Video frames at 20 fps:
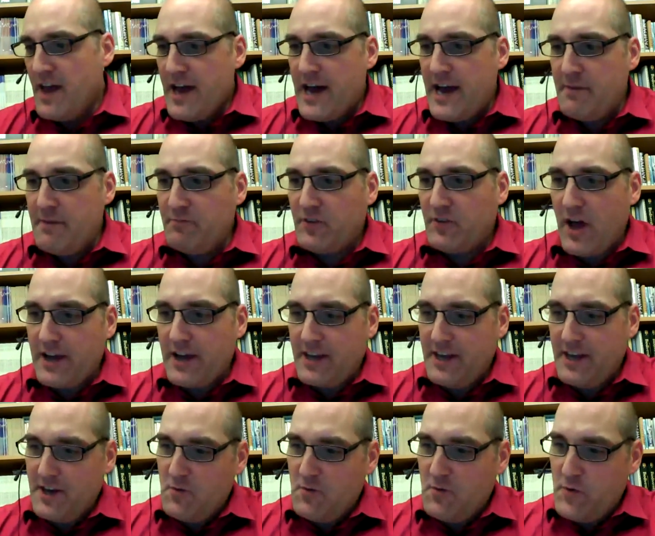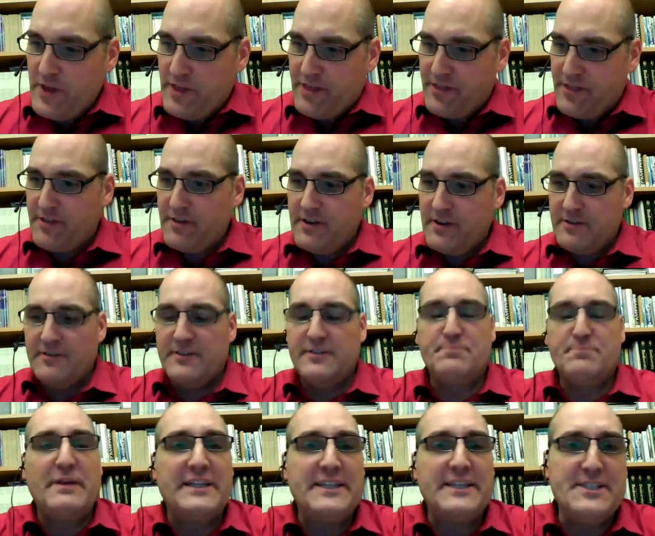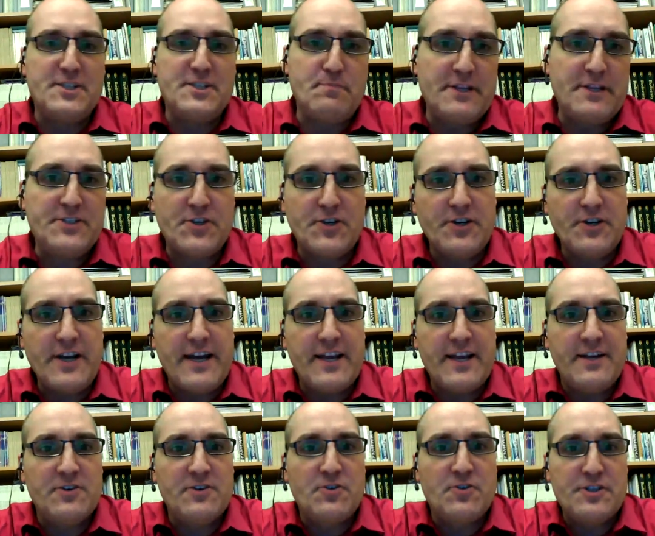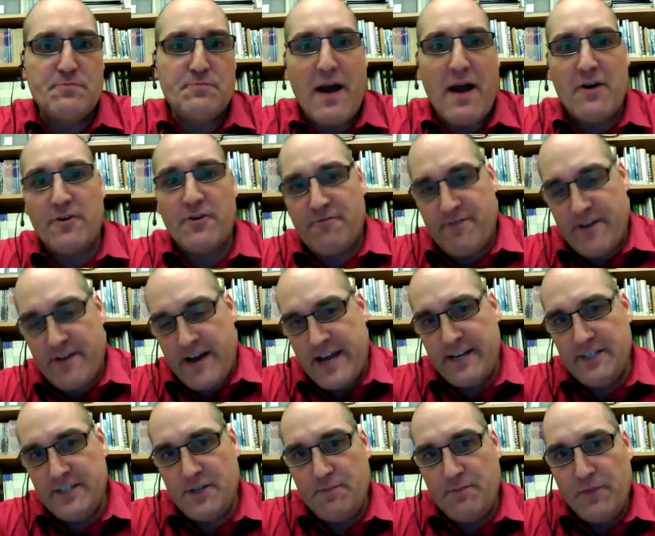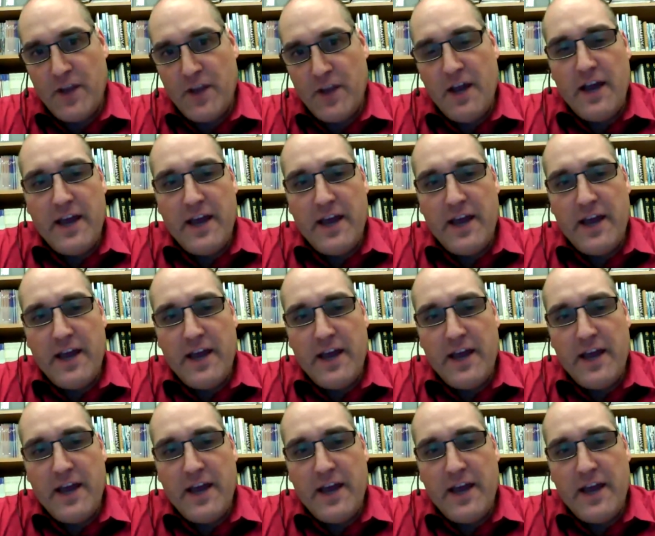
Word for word: I am talking with Billy Spitzer and Chris Bauernfeind,